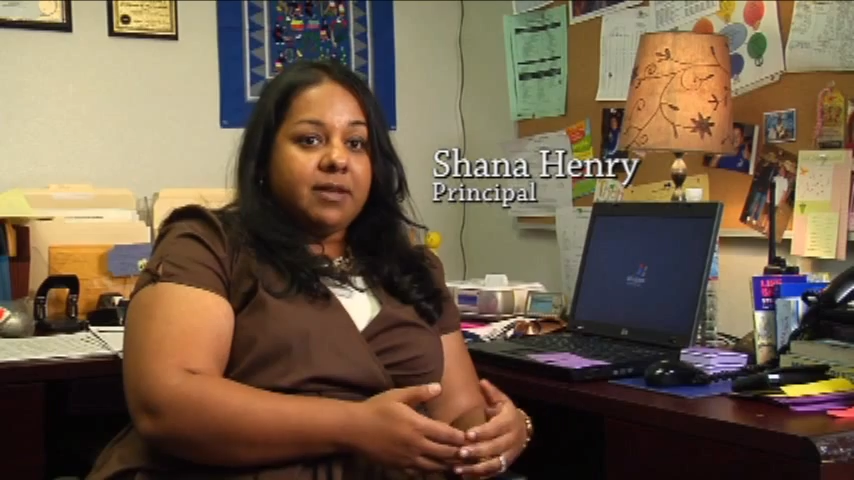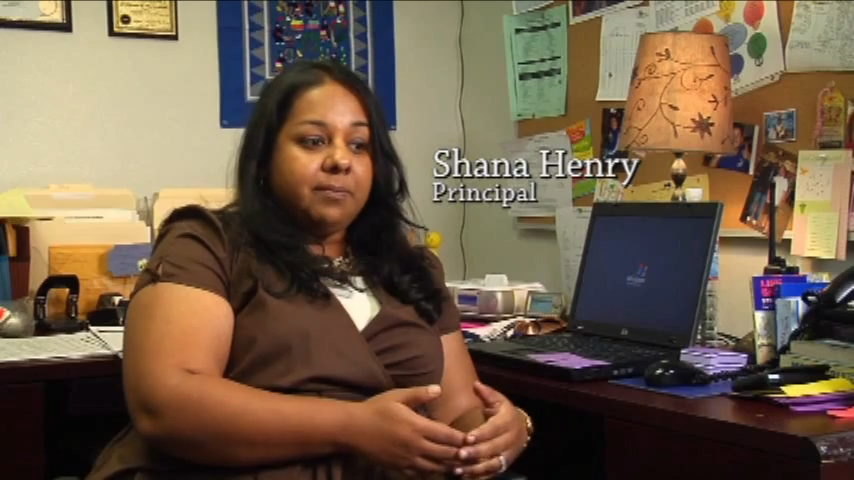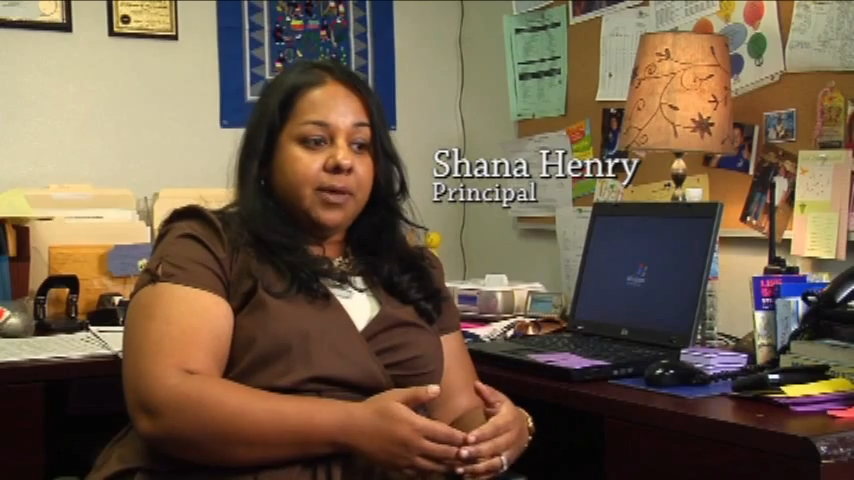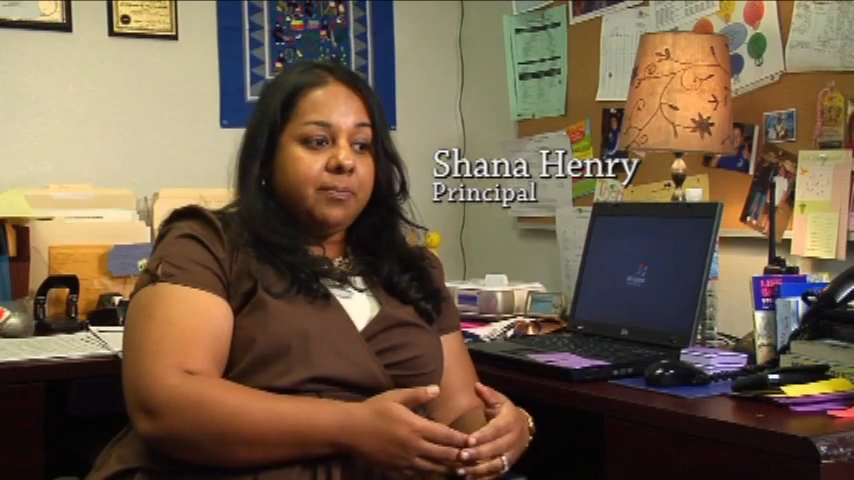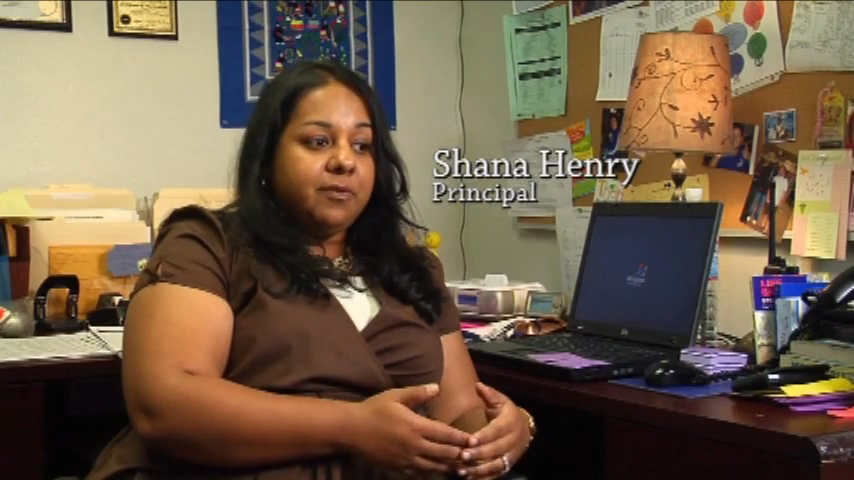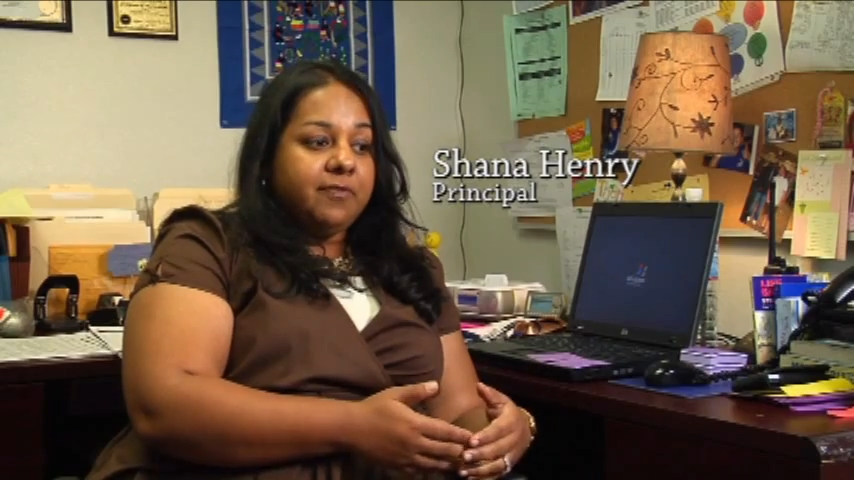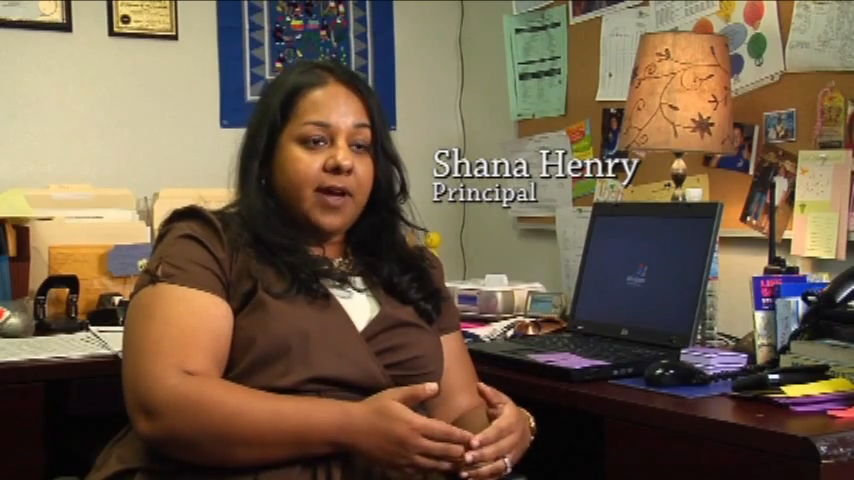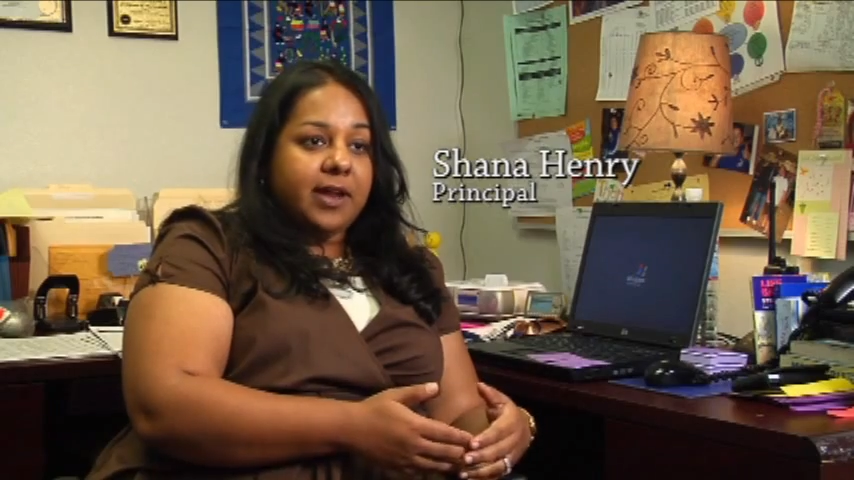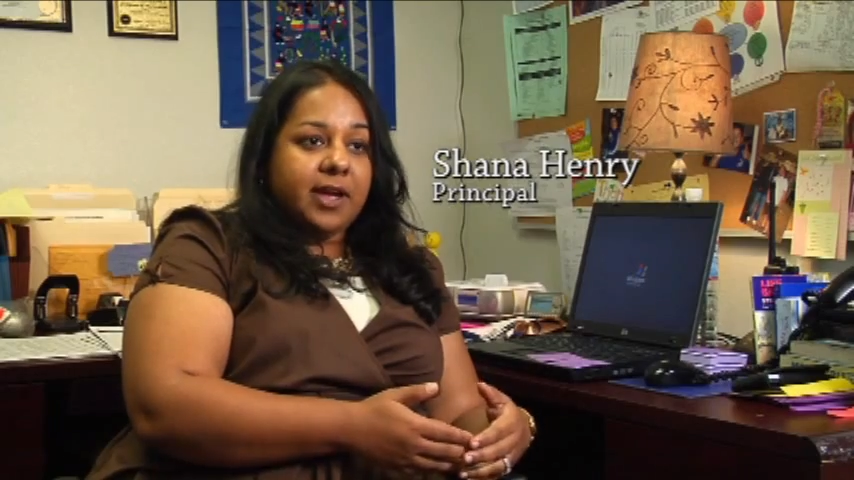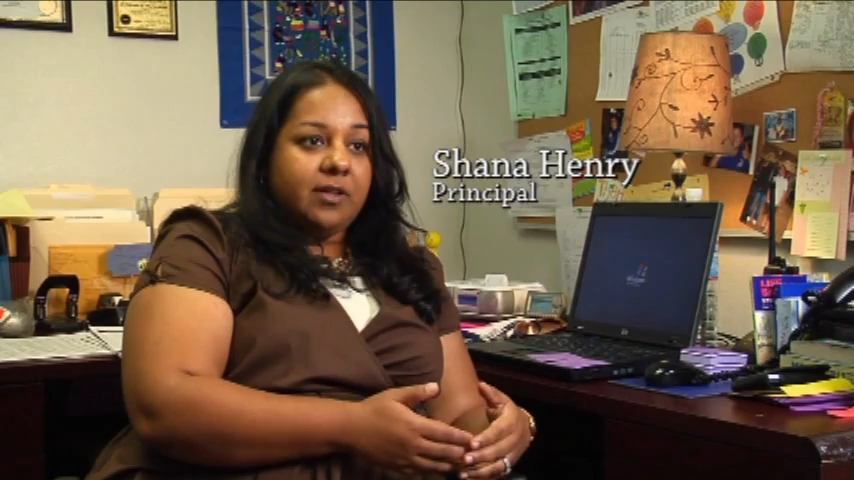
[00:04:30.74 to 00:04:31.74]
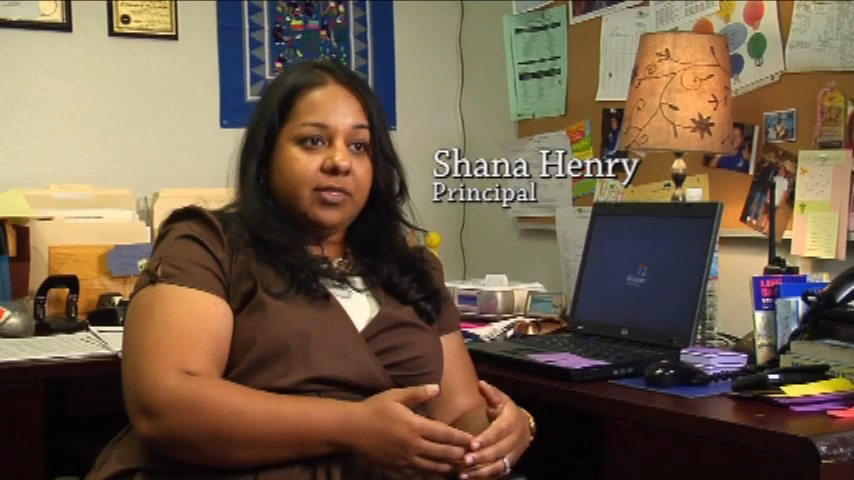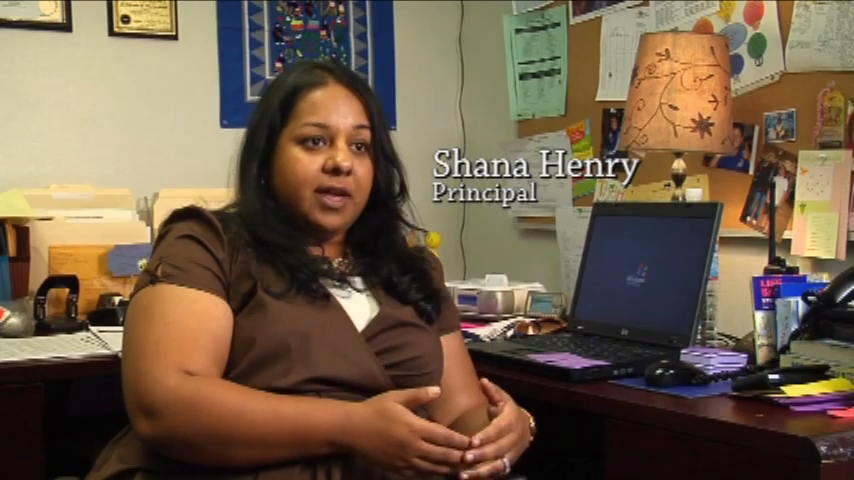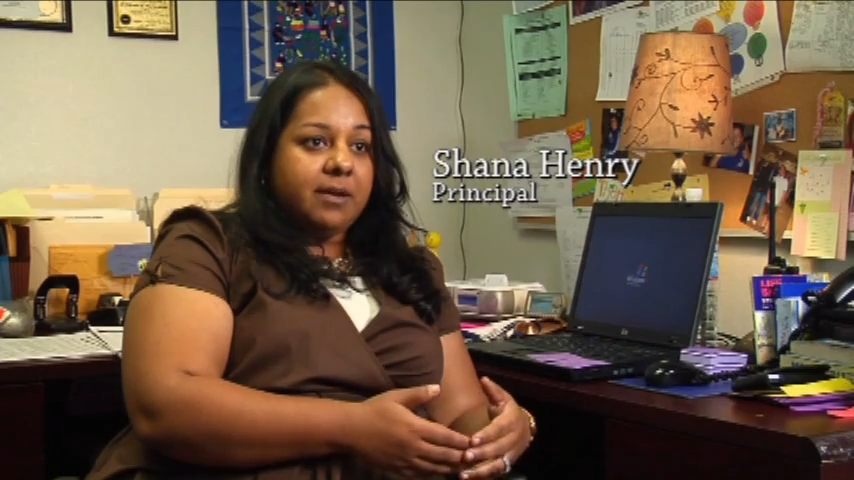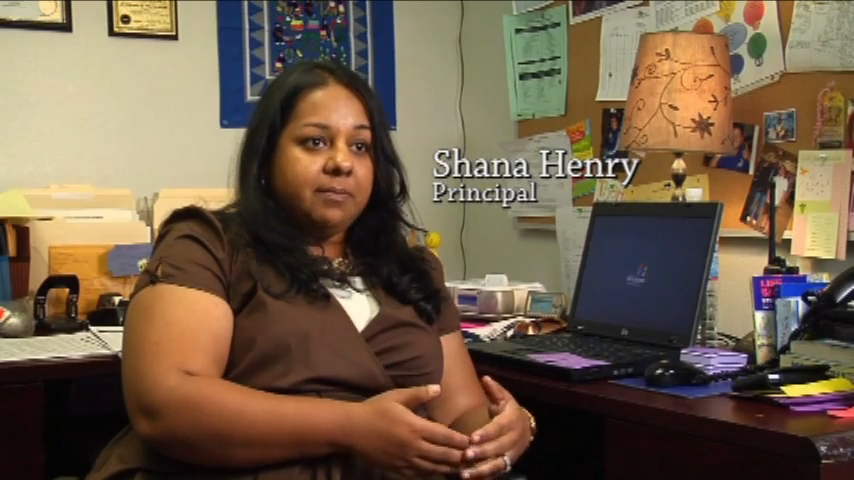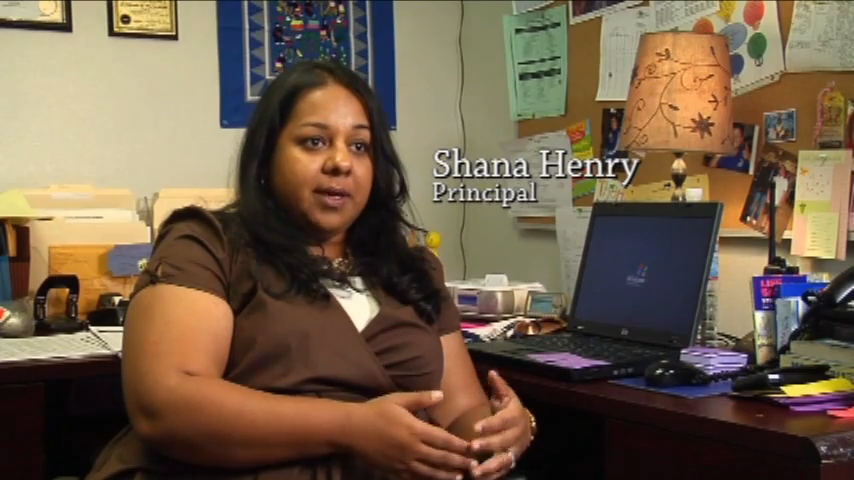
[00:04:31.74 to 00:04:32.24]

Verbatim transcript: some people find out that